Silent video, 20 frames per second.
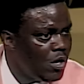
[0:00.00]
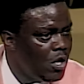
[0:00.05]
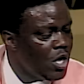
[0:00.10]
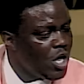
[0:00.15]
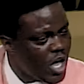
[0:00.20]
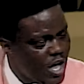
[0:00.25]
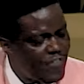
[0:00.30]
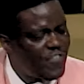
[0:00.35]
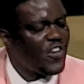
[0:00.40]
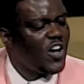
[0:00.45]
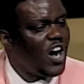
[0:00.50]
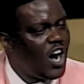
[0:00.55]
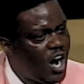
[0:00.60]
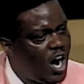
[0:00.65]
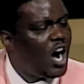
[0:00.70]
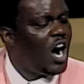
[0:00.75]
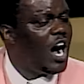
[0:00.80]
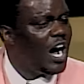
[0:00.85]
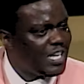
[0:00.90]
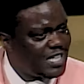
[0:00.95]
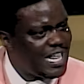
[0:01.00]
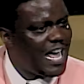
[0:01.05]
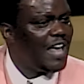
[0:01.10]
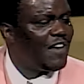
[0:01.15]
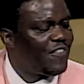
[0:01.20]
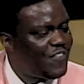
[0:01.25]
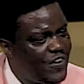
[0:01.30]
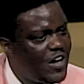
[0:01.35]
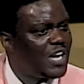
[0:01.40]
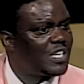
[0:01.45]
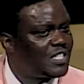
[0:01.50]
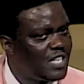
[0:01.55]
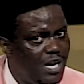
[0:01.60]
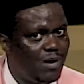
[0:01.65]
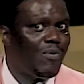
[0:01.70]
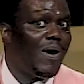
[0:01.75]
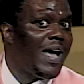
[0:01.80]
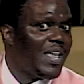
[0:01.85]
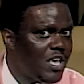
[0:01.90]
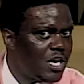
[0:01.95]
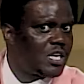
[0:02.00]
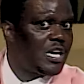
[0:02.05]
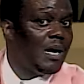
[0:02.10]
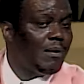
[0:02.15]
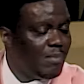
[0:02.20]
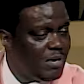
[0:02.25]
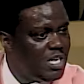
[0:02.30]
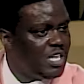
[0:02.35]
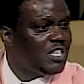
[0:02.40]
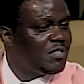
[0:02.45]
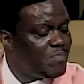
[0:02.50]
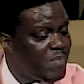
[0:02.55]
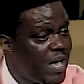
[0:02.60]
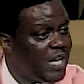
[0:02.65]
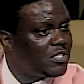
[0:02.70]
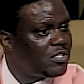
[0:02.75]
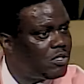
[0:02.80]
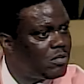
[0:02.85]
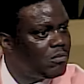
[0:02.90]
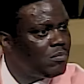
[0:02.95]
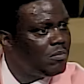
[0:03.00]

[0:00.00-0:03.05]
If you're hard that fucked up, why you coming to this bitch?